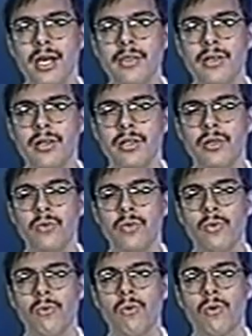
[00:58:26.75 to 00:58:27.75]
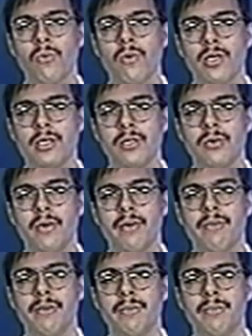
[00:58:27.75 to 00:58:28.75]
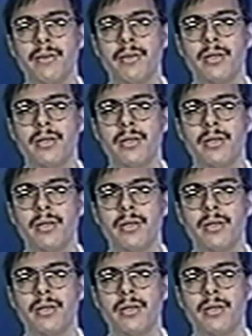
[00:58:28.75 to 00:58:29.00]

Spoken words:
nothing to do with the war whatsoever.